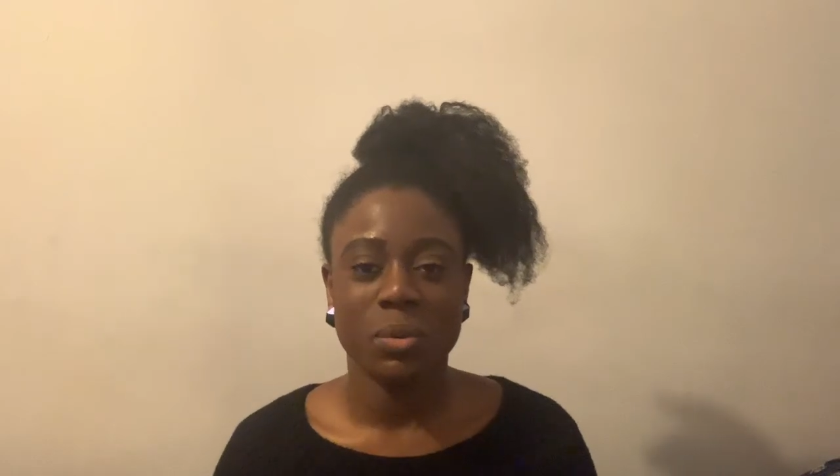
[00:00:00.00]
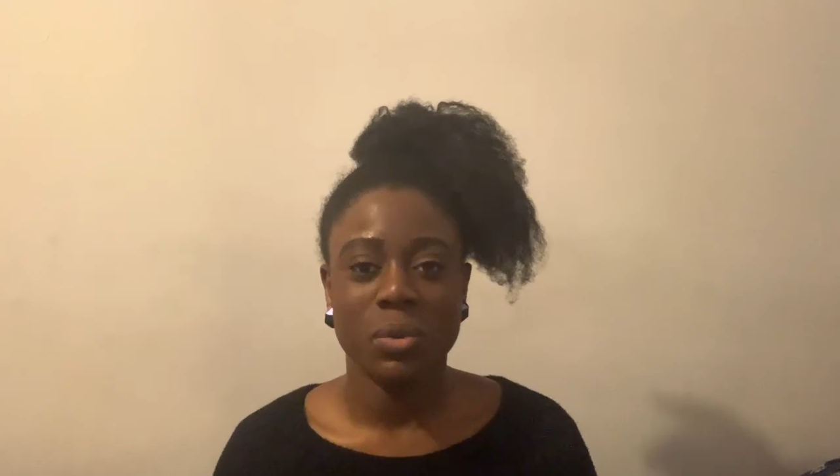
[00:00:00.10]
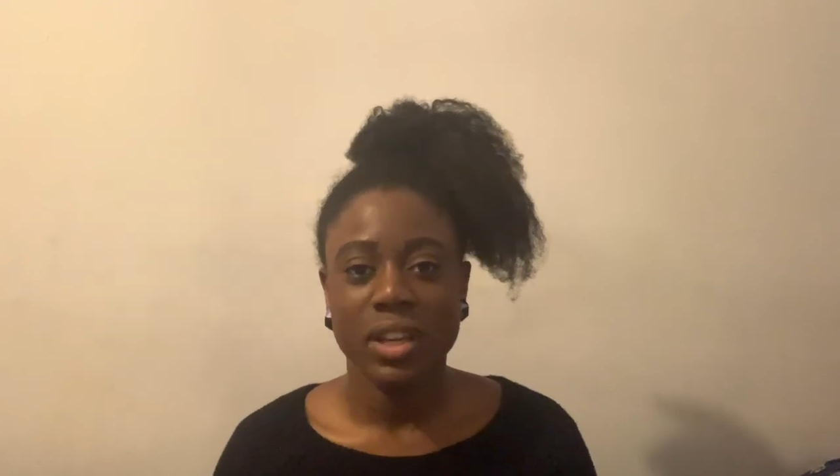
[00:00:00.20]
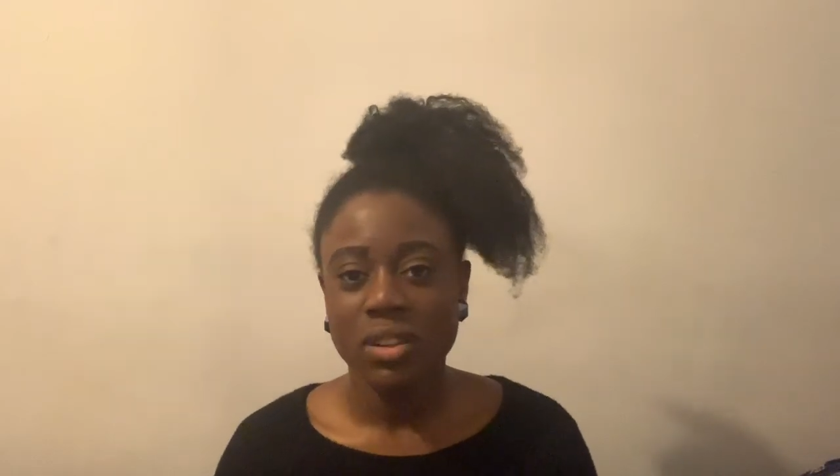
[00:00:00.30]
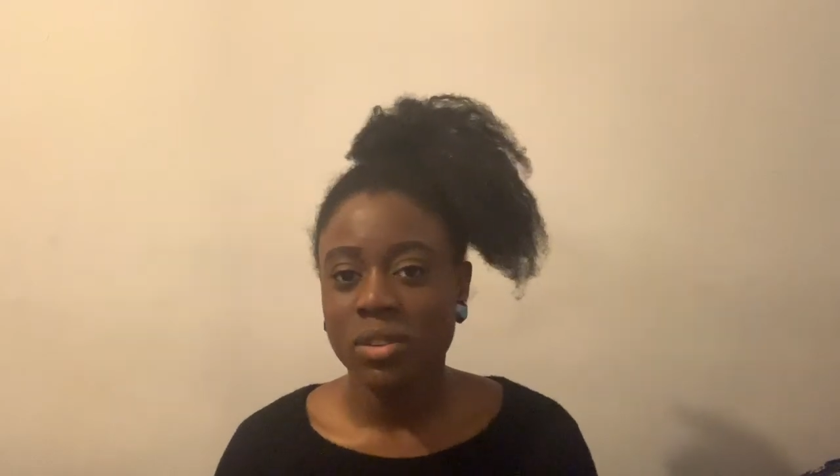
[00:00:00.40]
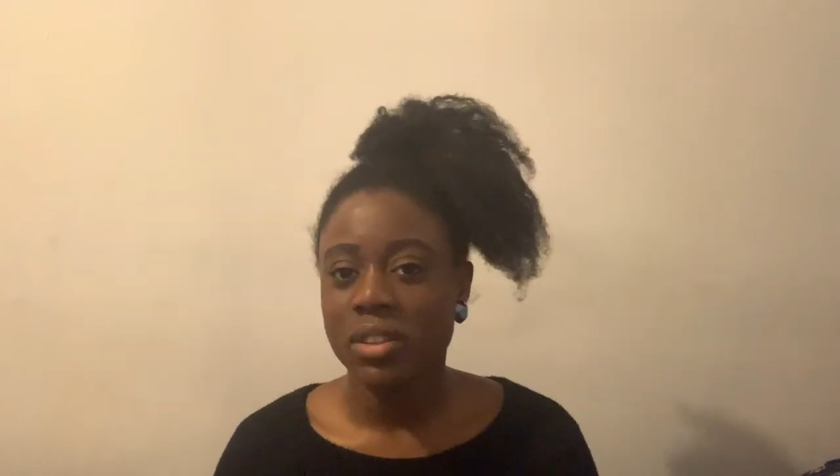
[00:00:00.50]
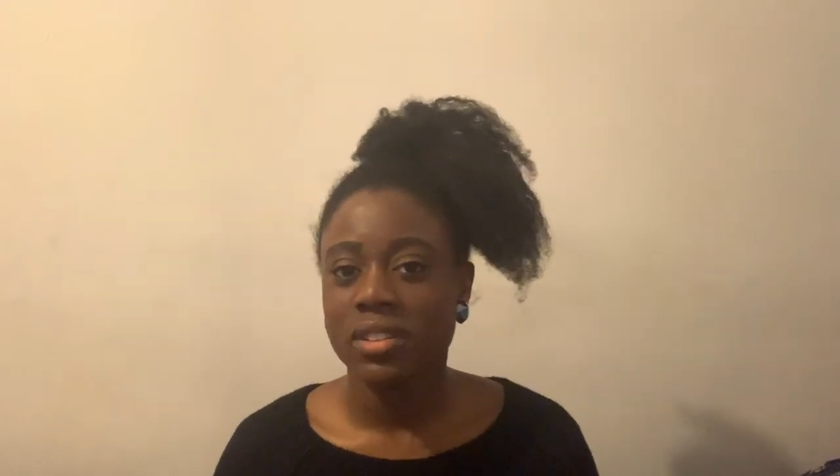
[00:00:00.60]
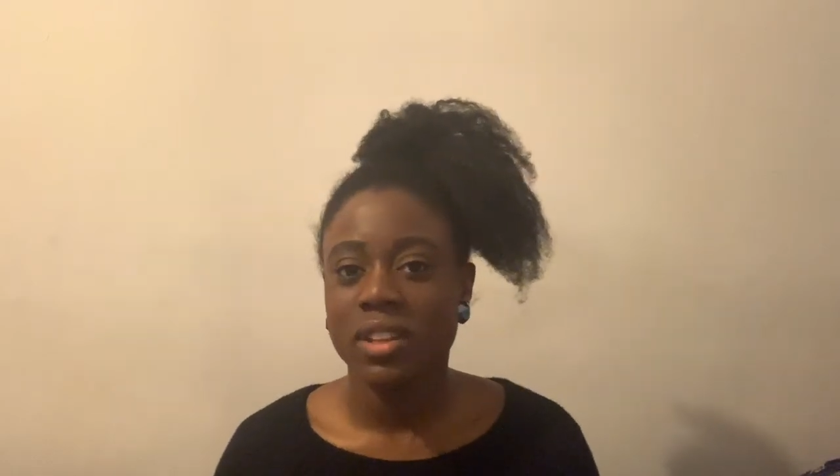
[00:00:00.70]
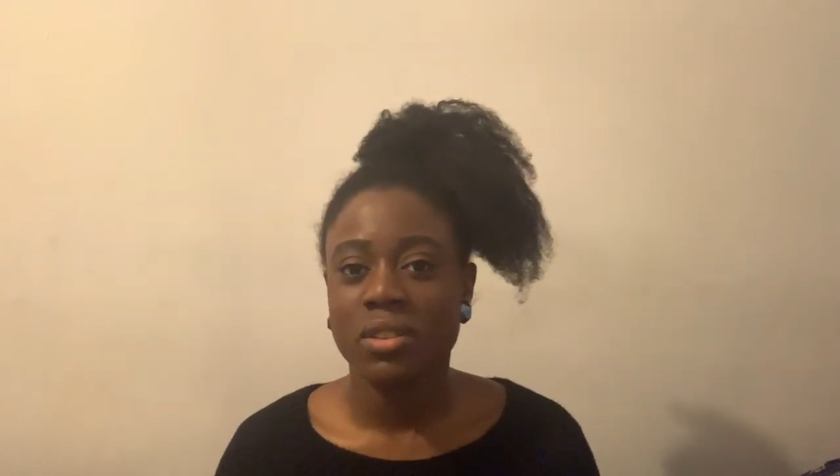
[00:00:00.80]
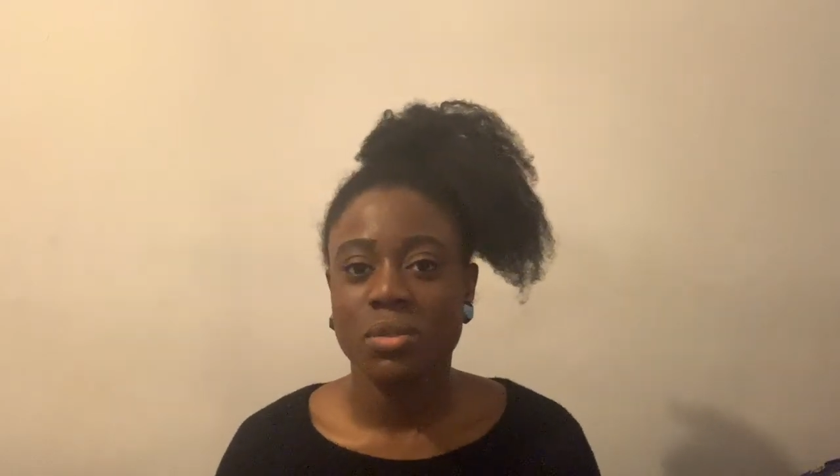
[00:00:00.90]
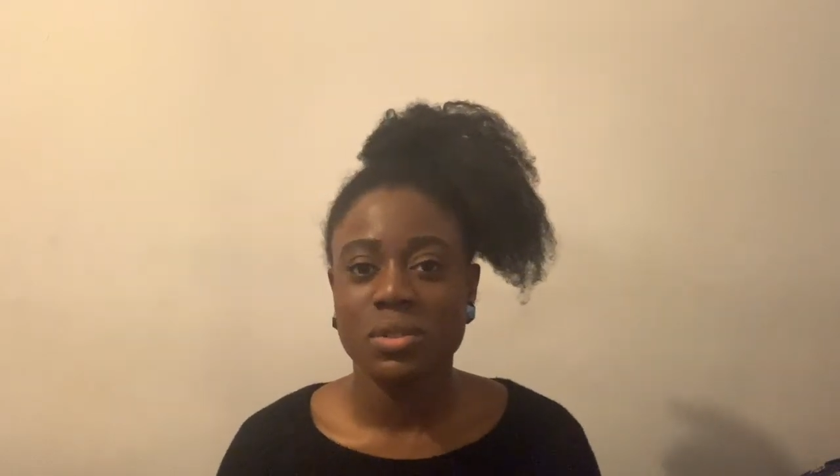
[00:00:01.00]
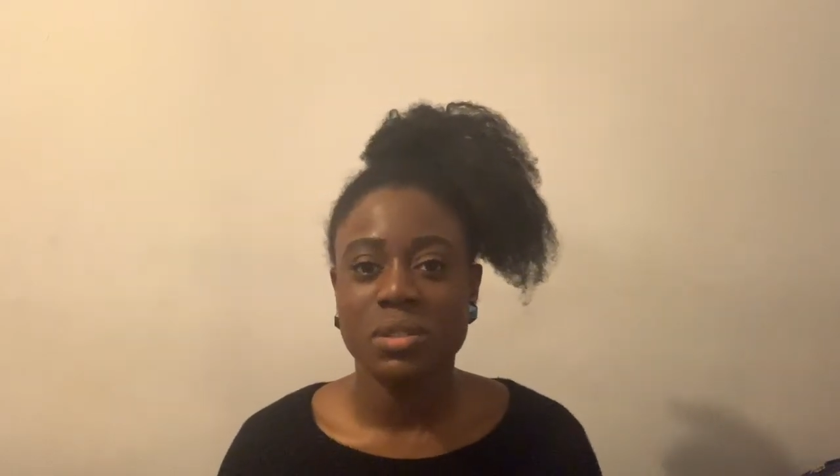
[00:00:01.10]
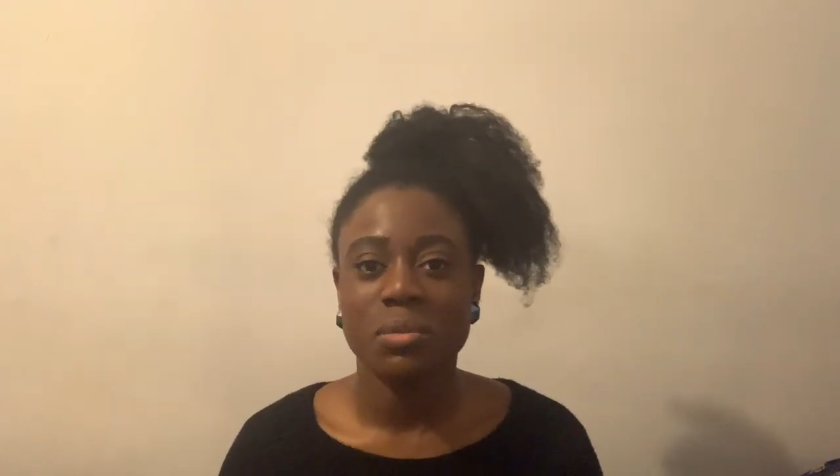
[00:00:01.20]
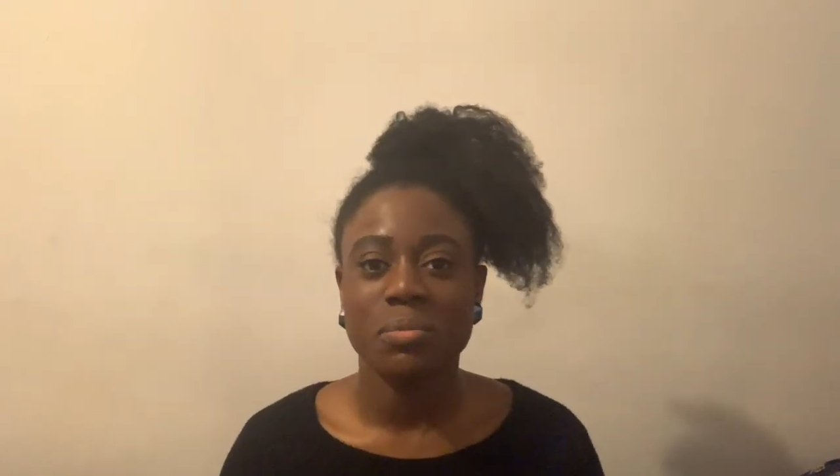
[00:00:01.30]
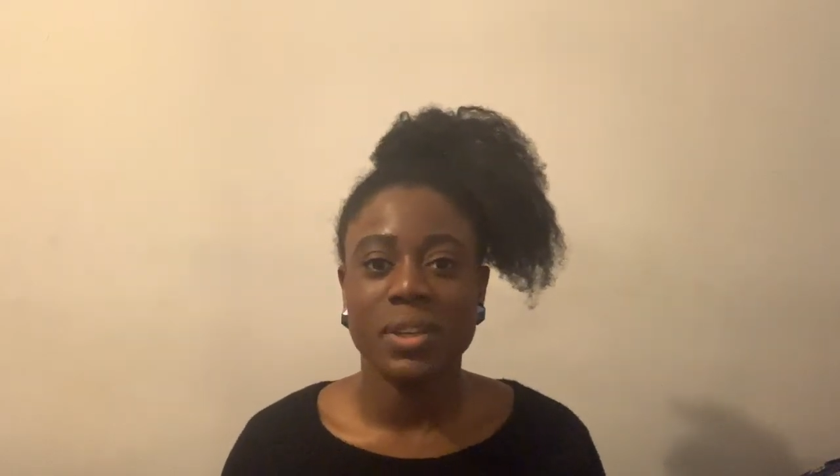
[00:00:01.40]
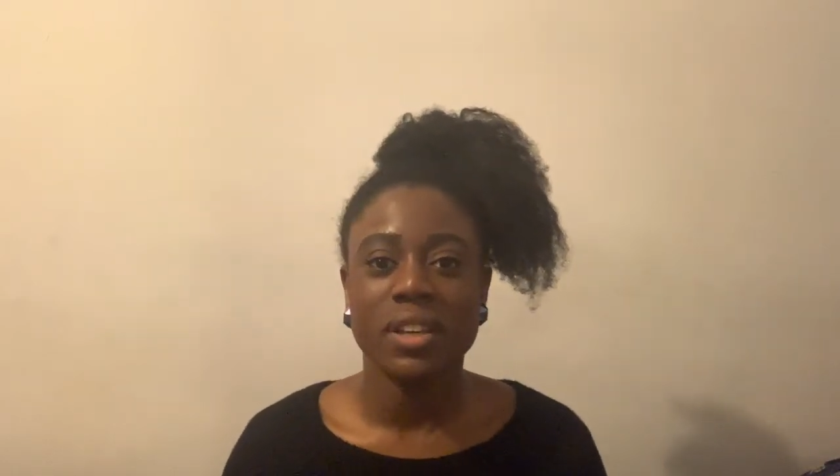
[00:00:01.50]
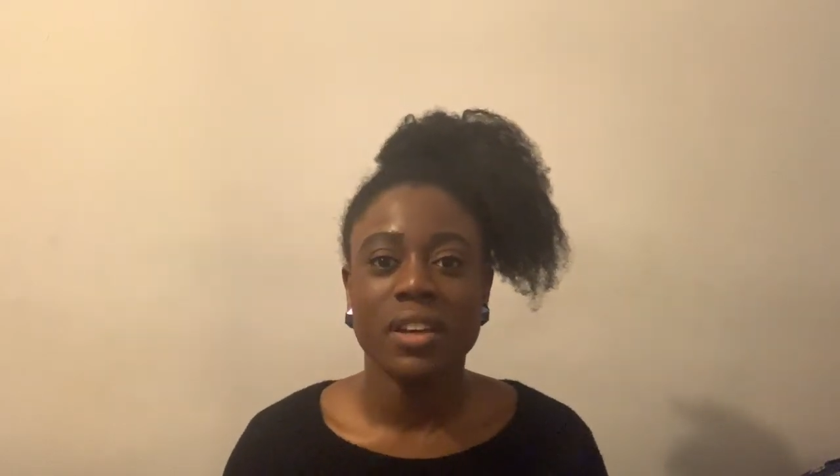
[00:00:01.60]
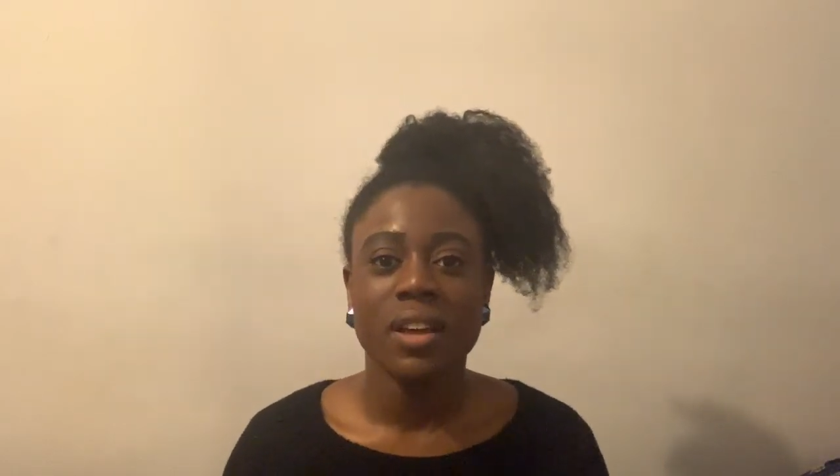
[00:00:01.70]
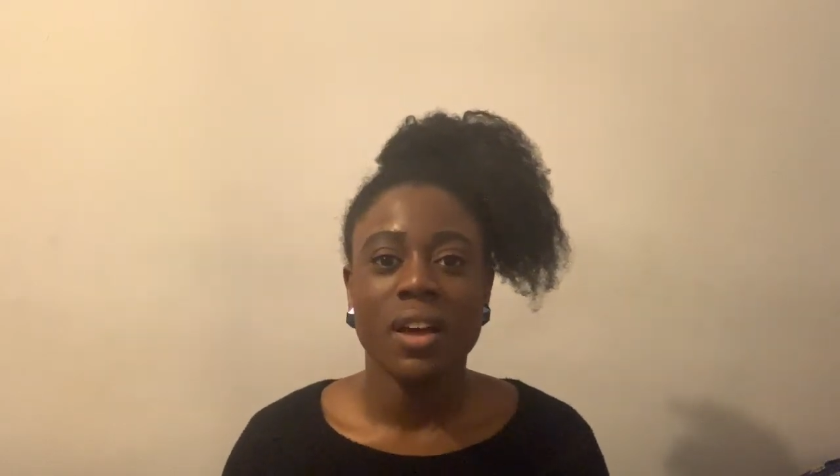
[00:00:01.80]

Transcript: way longer than I thought it would be,